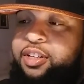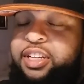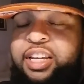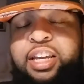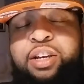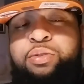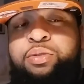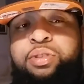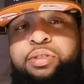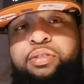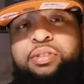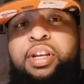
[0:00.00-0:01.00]
The
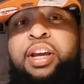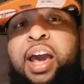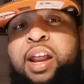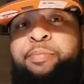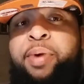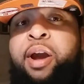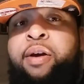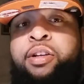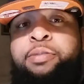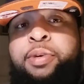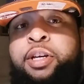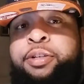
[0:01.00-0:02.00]
Eagles, they got
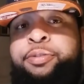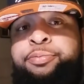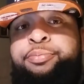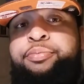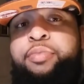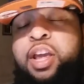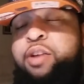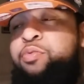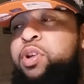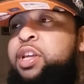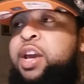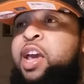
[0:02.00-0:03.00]
embarrassed, man. They
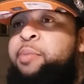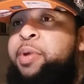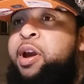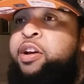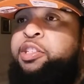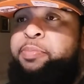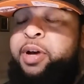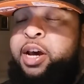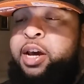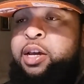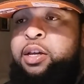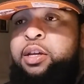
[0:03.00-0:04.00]
really got embarrassed
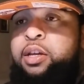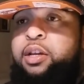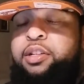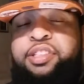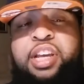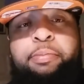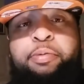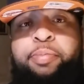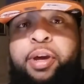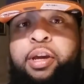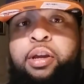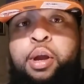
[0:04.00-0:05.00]
by Tampa
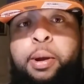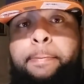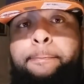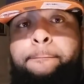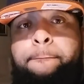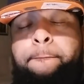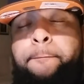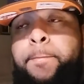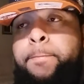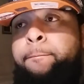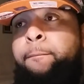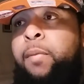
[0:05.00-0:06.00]
Bay.
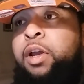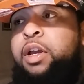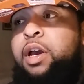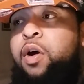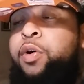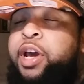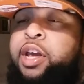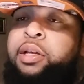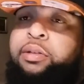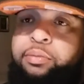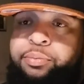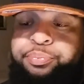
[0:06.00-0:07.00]

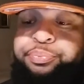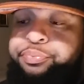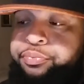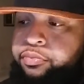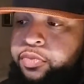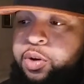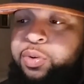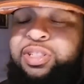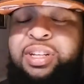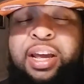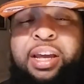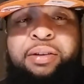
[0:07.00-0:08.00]
Okay, what's
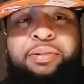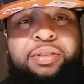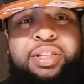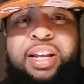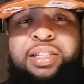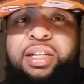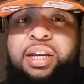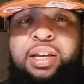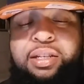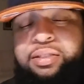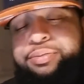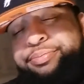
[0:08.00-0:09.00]
his name?
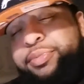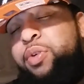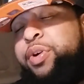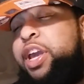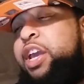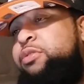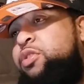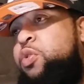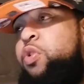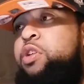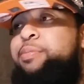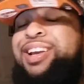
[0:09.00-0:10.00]
Sanchez? Okay, he was the
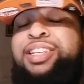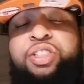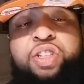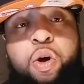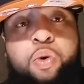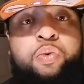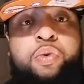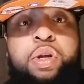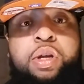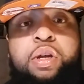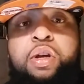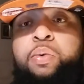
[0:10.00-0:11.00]
quarterback. So,
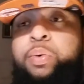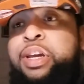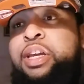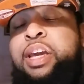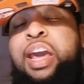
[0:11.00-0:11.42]
when he